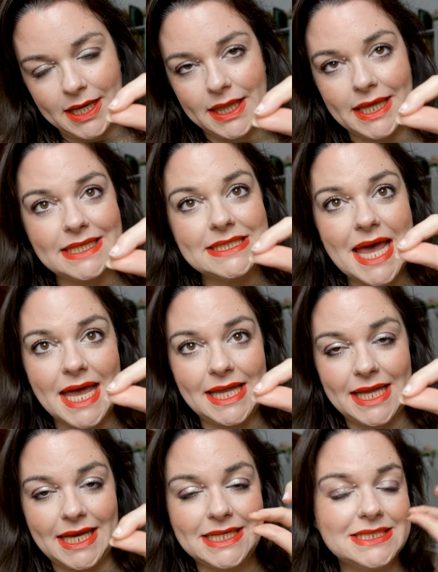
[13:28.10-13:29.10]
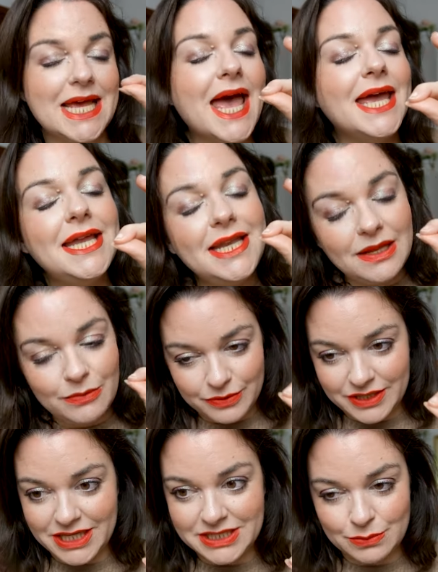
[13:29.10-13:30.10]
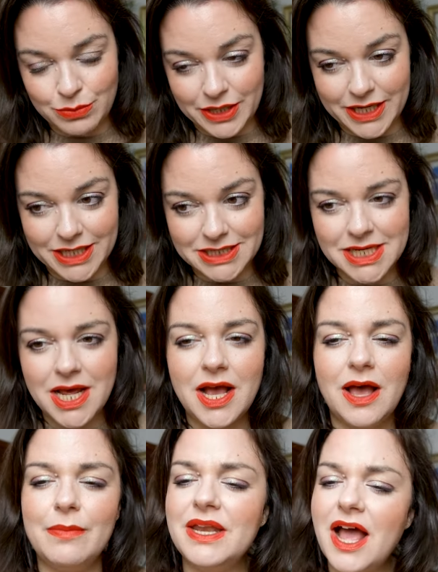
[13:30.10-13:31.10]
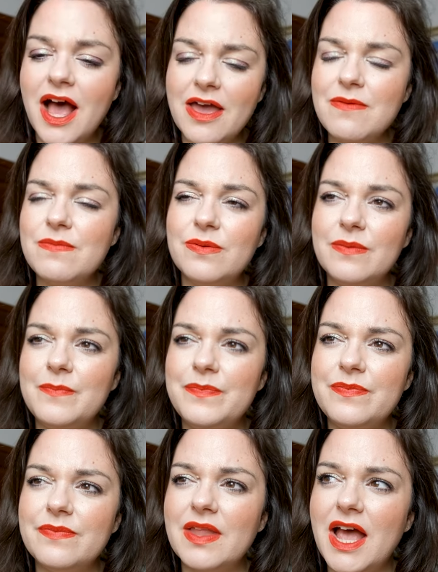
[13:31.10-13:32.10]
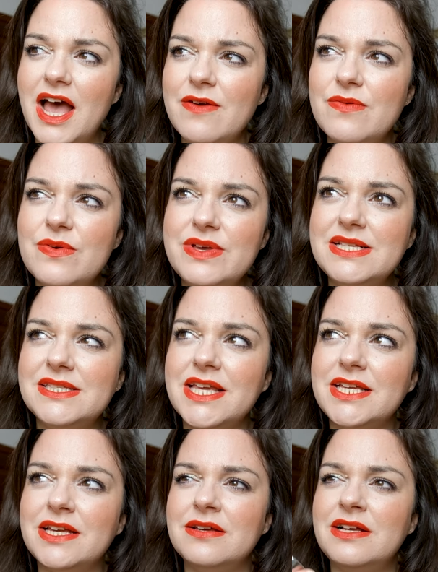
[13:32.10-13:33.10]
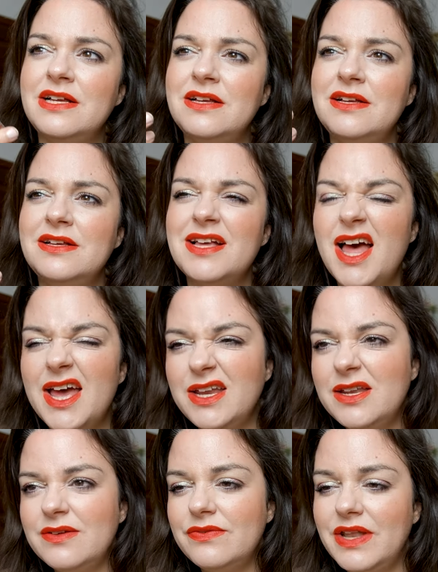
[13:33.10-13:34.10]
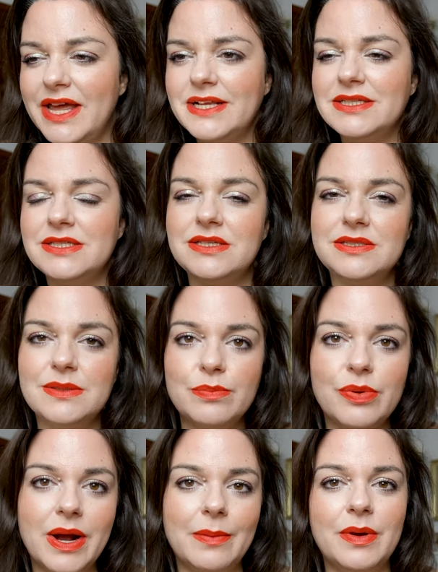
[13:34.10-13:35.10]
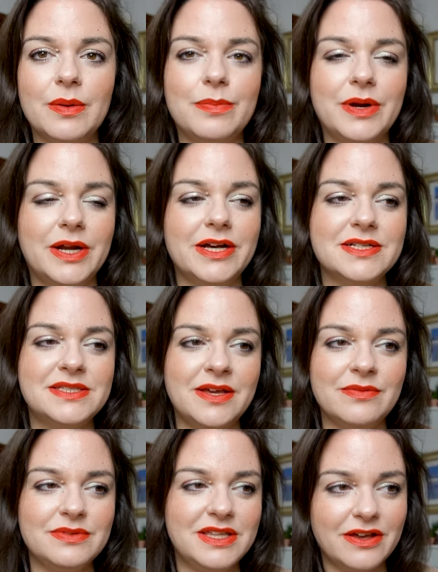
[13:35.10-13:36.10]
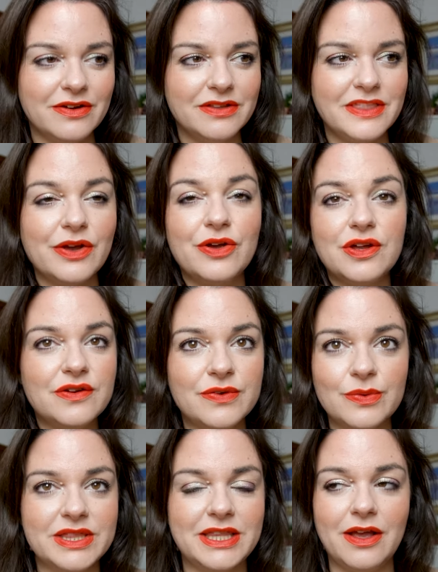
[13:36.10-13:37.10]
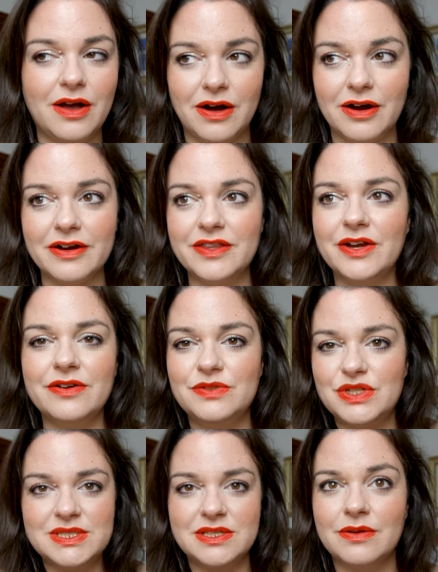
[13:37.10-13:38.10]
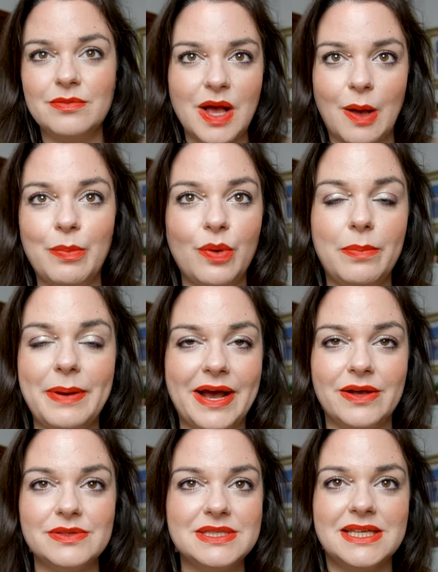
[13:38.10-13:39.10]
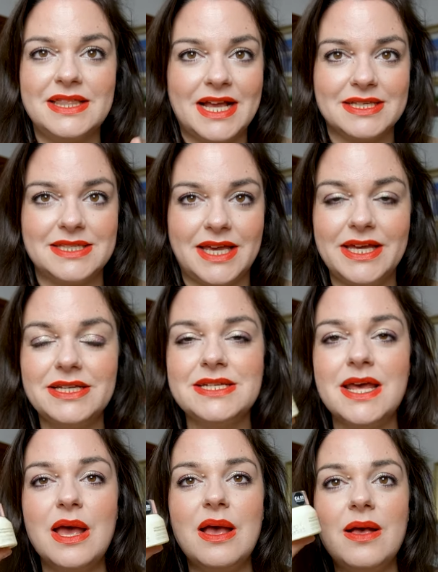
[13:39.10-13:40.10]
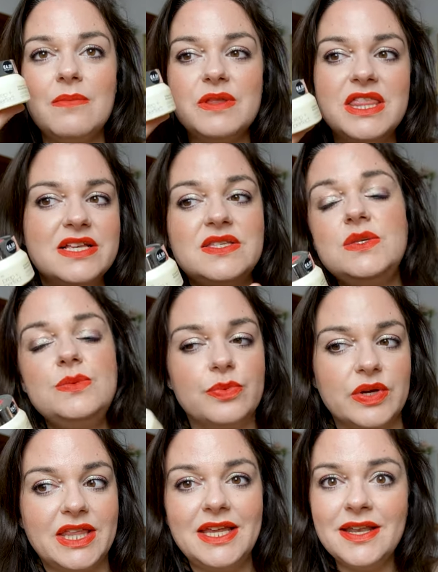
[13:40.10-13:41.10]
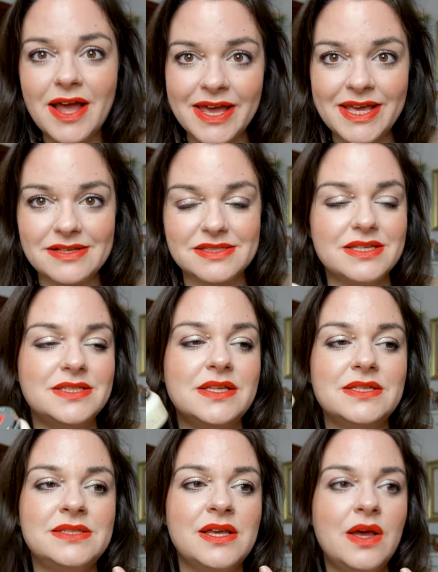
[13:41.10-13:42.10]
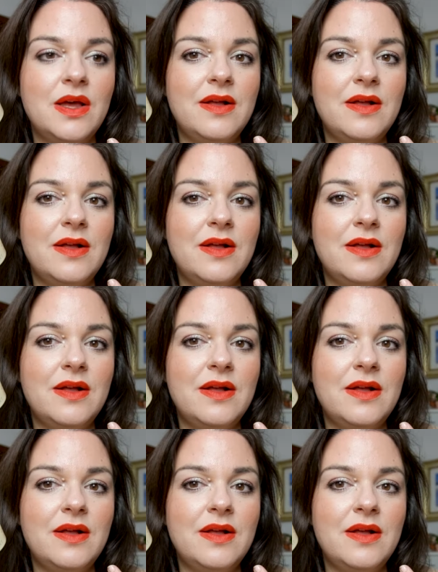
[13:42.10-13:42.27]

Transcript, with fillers: like tiny, tiny for this product. I mean, I've, I've always like kind of liked some Primark products. They're, they're, they're good for what they are. They're just a couple of pounds and that's it. But this is really nice. This is,